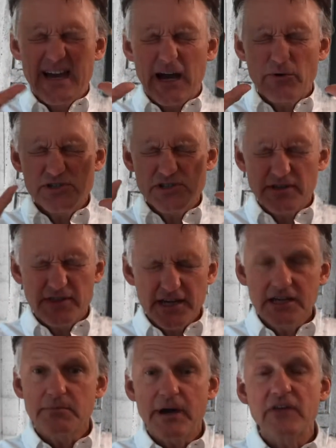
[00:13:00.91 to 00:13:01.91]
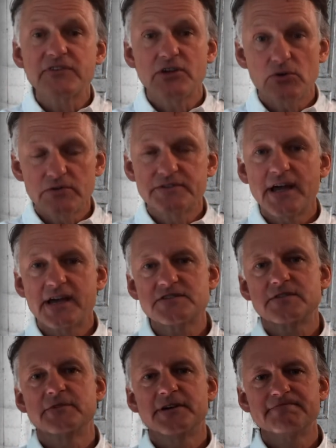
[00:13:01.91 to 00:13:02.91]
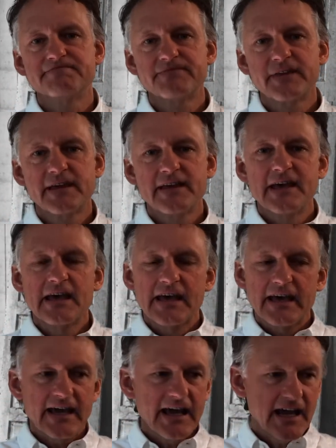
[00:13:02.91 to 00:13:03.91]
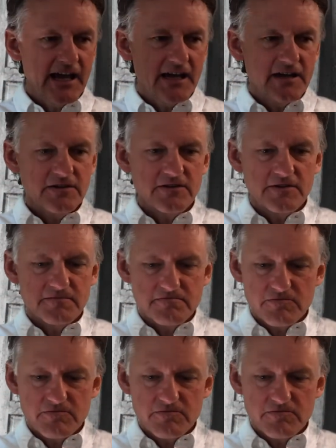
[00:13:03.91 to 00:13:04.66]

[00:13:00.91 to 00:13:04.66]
about the Old Testament. And